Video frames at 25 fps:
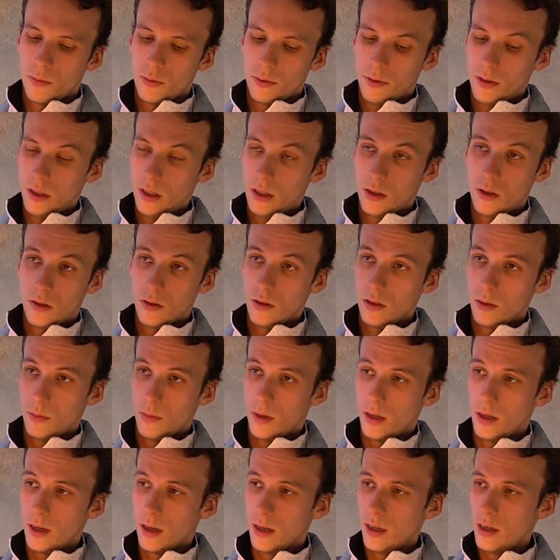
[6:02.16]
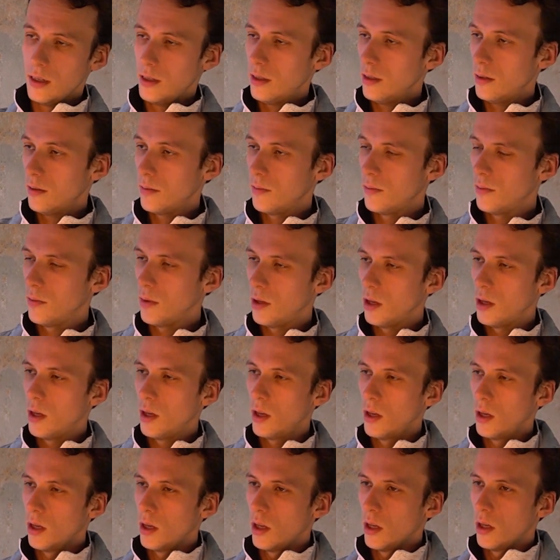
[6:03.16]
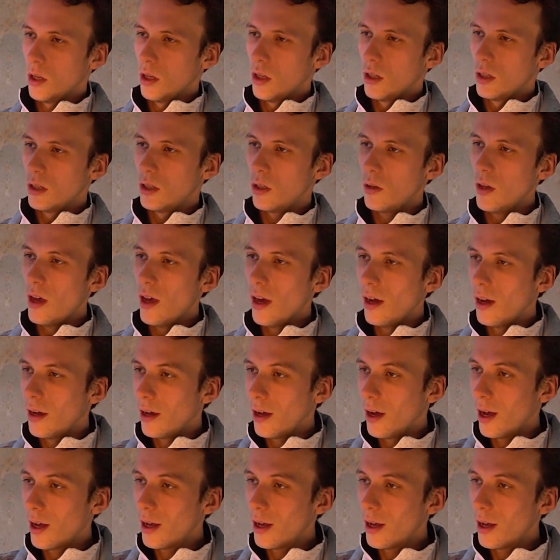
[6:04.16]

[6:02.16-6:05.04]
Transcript: pretty good in my eyes. So yeah,